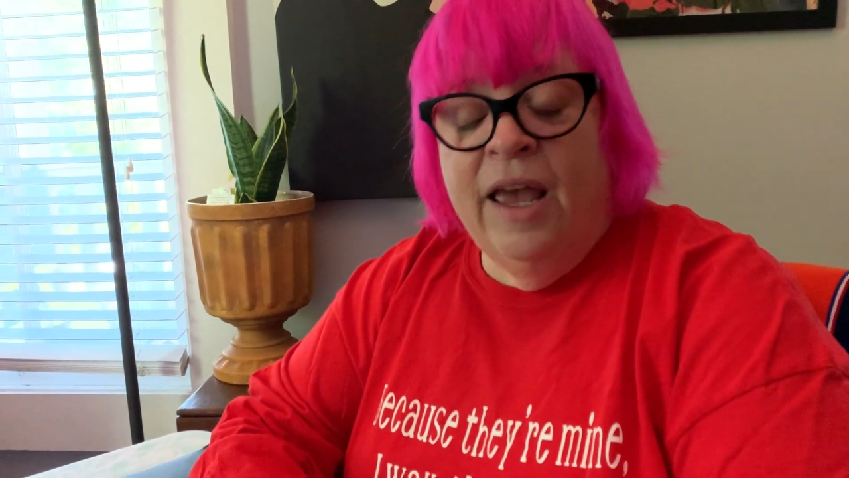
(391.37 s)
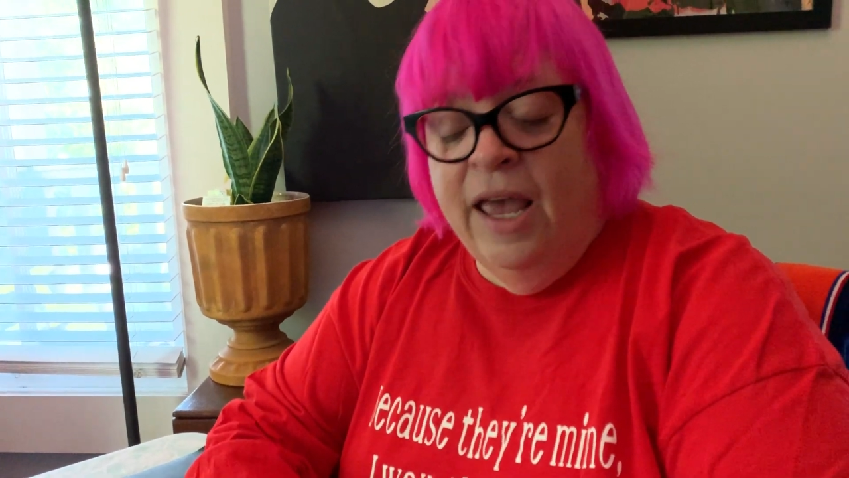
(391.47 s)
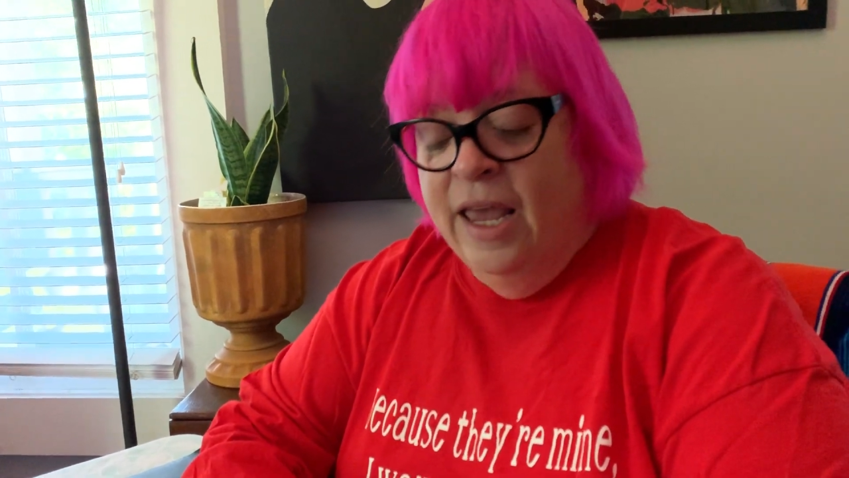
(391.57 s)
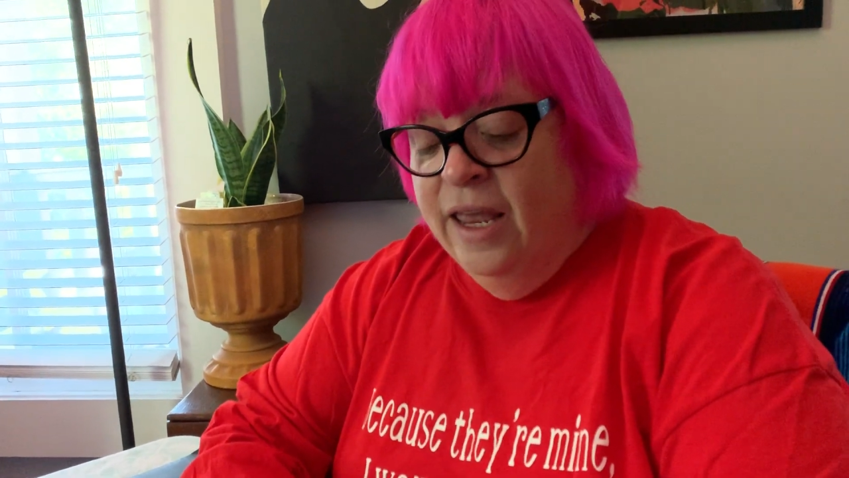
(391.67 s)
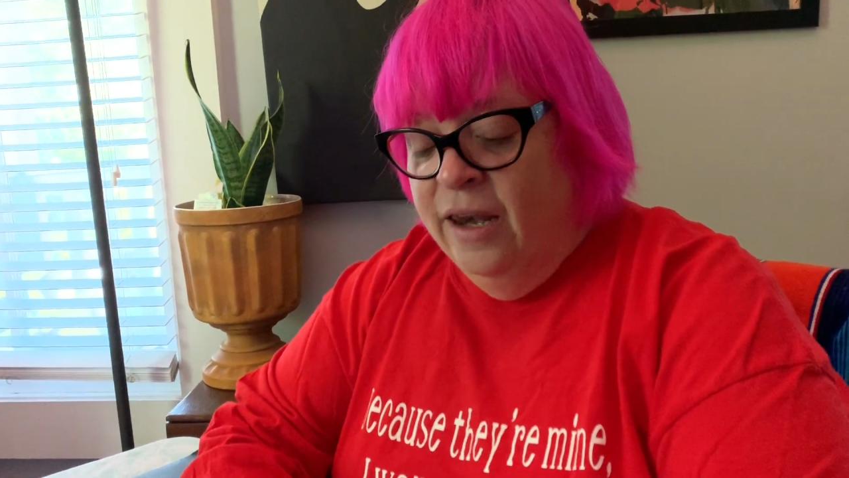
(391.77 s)

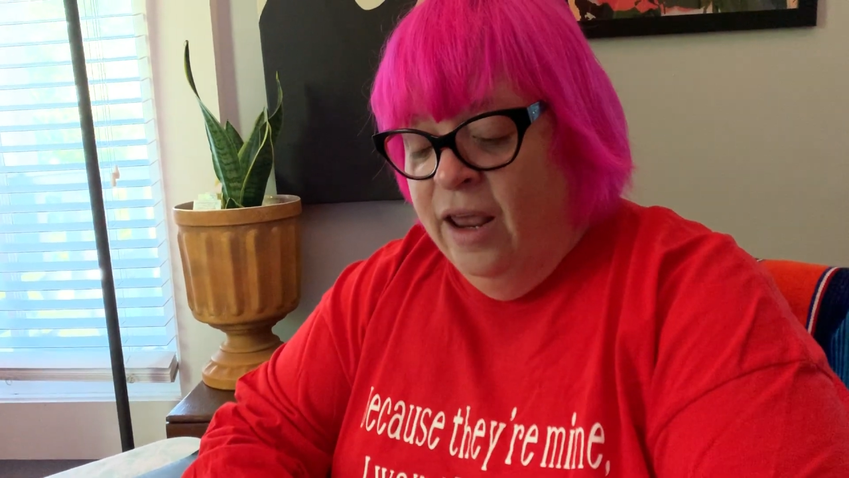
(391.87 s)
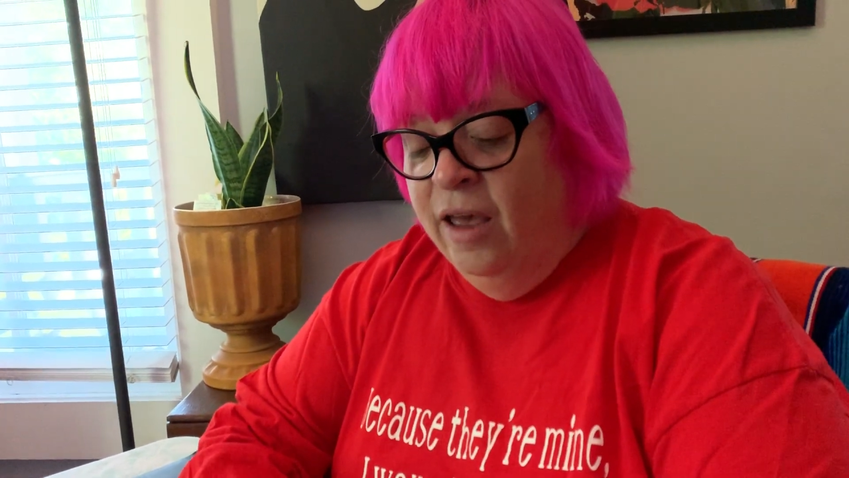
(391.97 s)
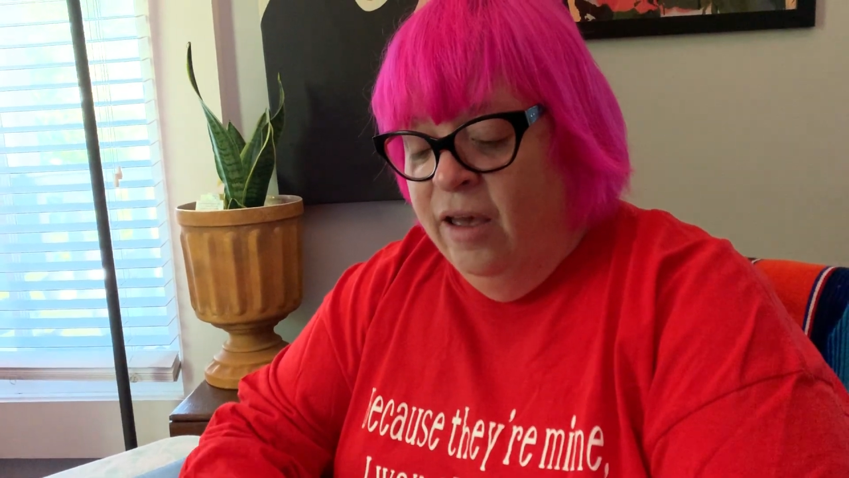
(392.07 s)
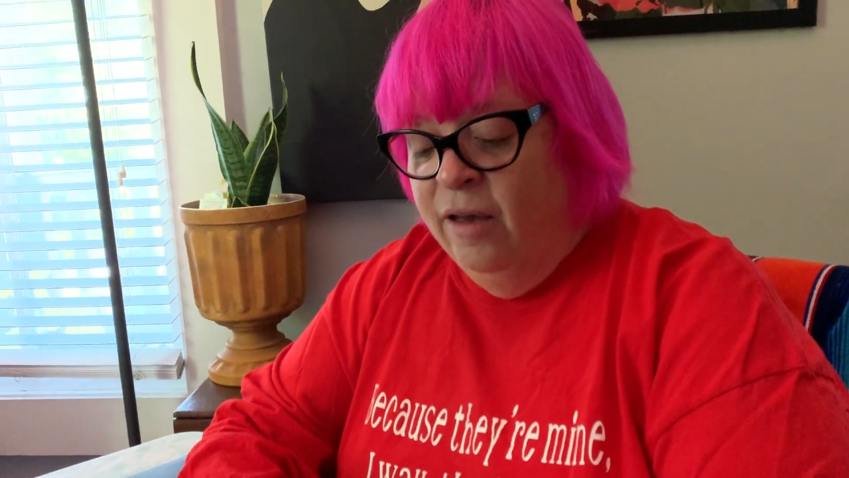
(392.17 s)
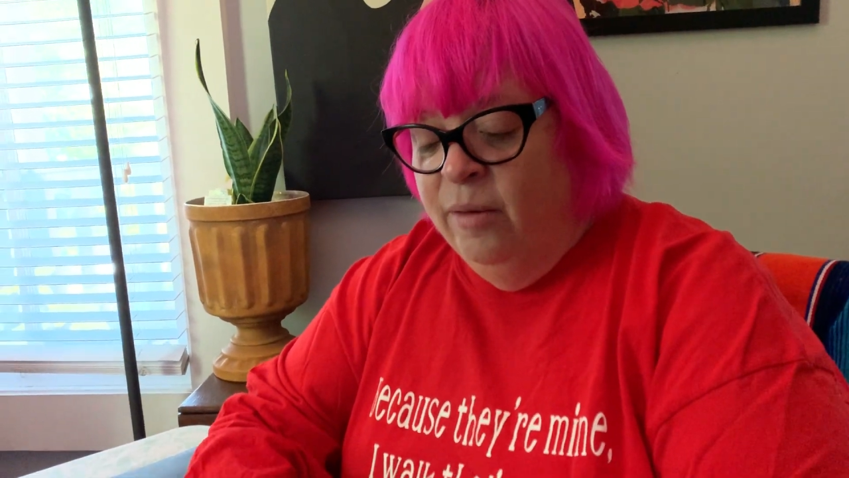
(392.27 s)
And
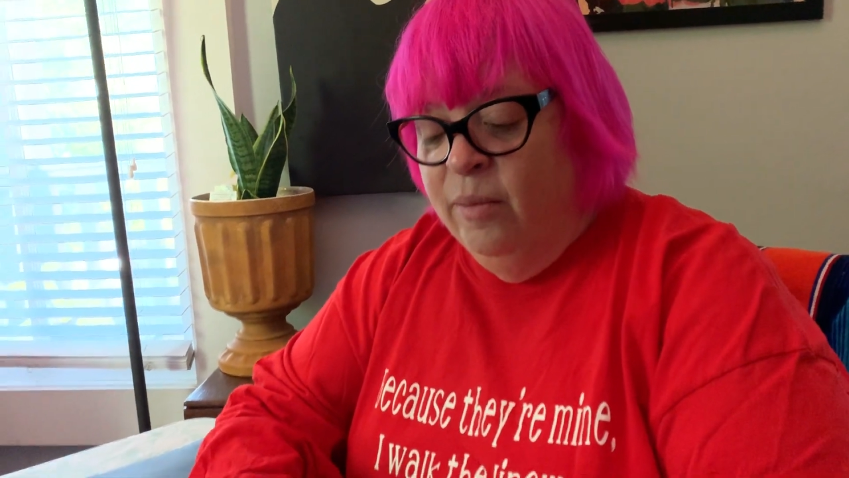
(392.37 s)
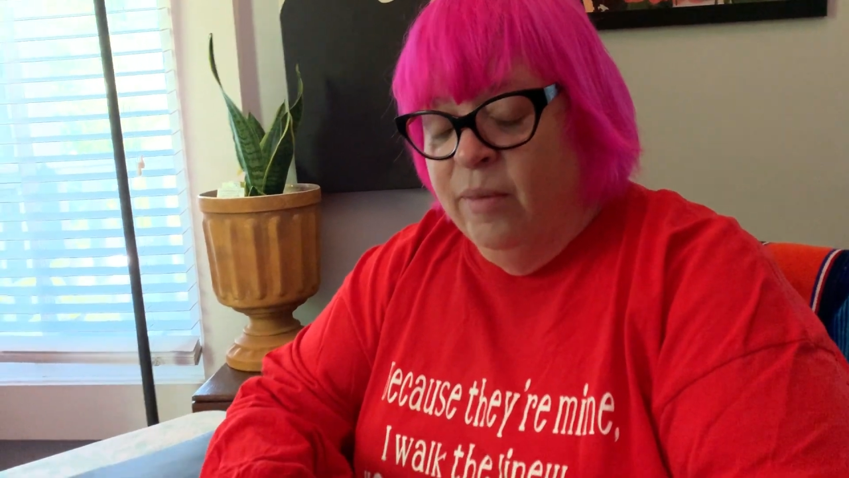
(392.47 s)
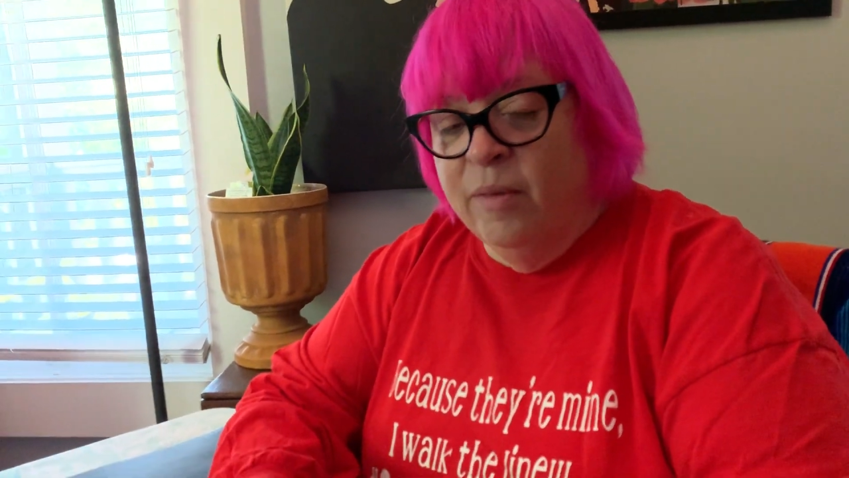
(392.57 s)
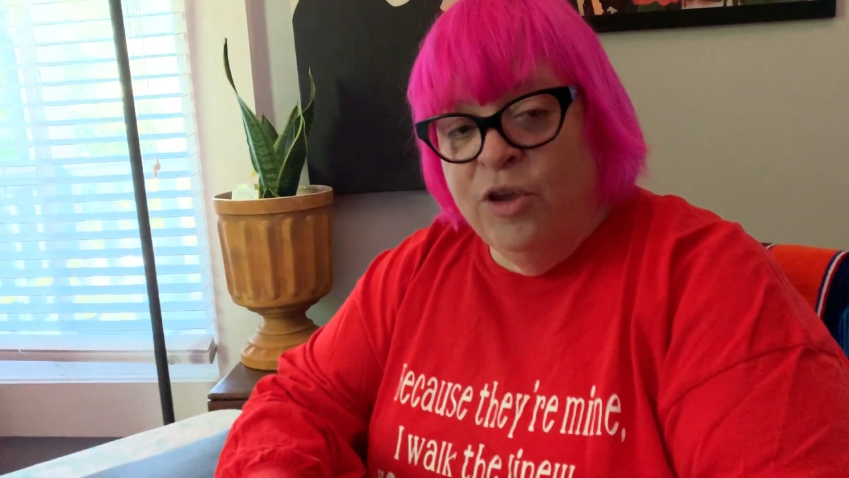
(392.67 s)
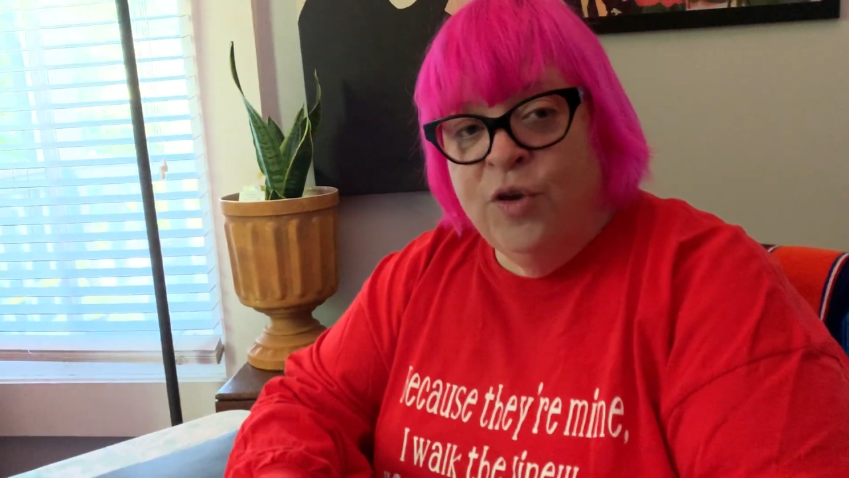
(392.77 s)

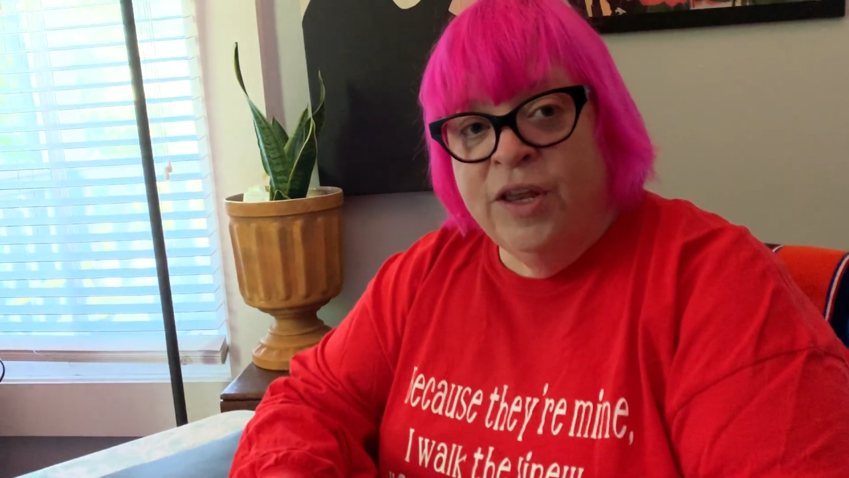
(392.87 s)
you